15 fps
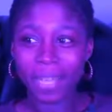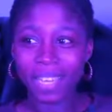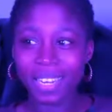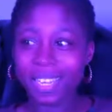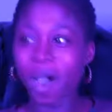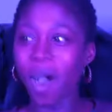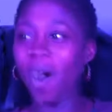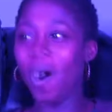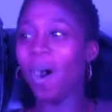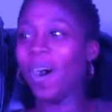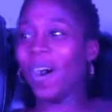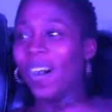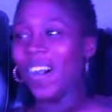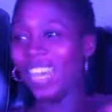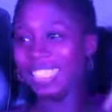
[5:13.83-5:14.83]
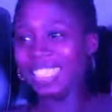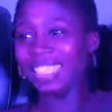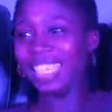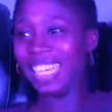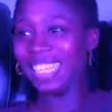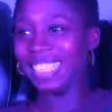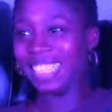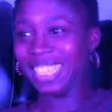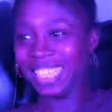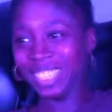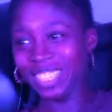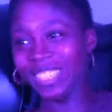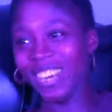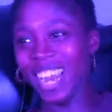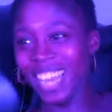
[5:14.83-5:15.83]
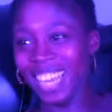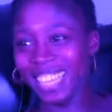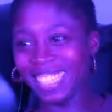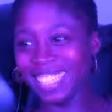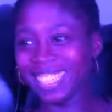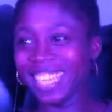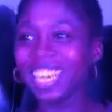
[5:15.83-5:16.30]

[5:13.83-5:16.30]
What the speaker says: It is. Oh, Jesus Christ!